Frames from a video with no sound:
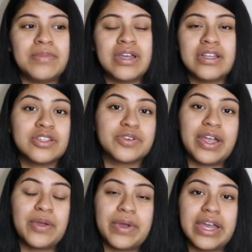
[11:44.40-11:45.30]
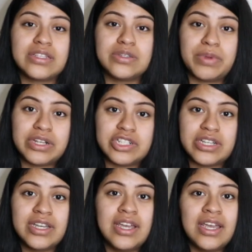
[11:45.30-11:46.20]
it's a great way to
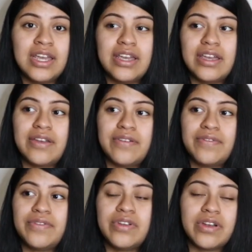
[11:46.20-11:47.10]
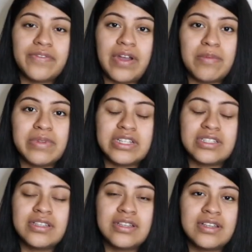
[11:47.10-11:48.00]
budget if your
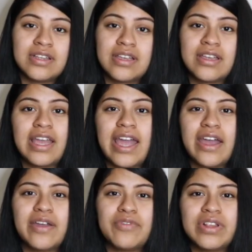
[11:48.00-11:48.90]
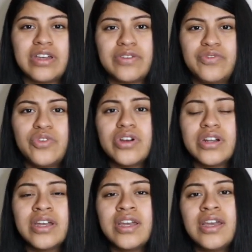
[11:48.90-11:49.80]
families can't really
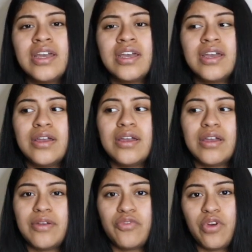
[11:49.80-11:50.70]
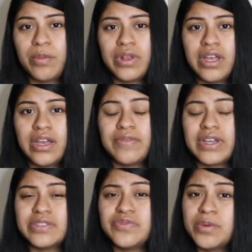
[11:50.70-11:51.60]
afford formula,
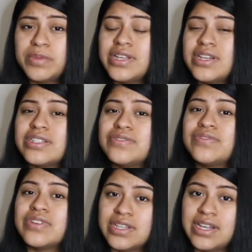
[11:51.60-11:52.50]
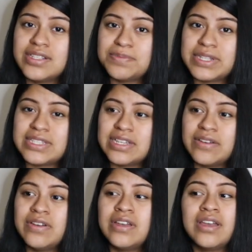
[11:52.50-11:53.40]
because formula is really
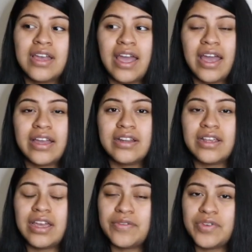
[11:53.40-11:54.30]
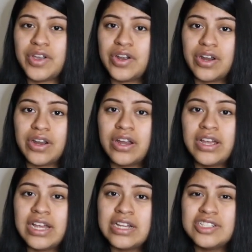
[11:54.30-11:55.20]
expensive, and if your
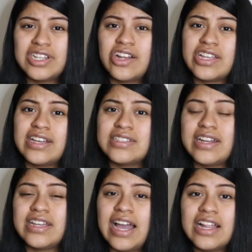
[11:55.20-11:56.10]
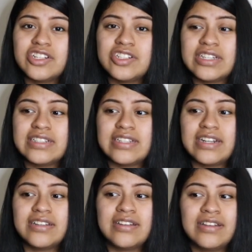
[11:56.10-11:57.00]
child has any allergies,
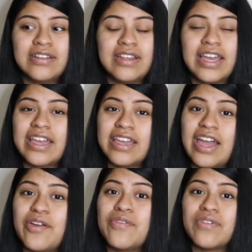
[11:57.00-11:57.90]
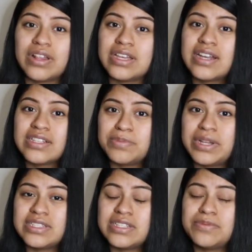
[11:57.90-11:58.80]
then it can get really
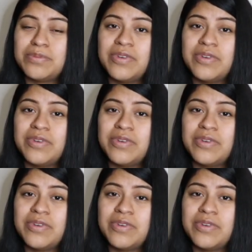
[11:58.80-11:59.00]
expensive